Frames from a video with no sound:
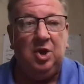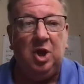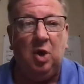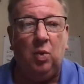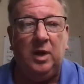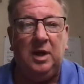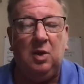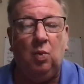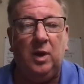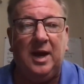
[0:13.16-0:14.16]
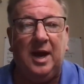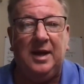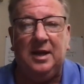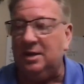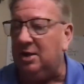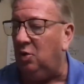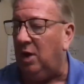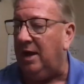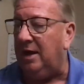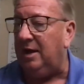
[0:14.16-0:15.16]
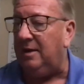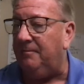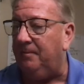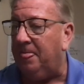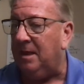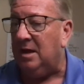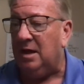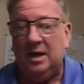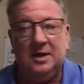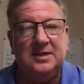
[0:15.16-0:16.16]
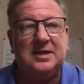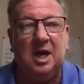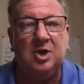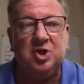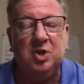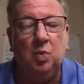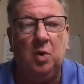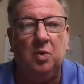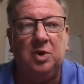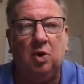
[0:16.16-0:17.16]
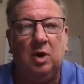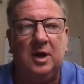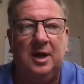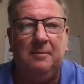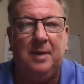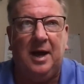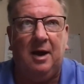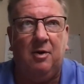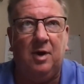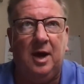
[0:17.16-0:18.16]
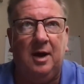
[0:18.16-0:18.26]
we got into a discussion. We were talking about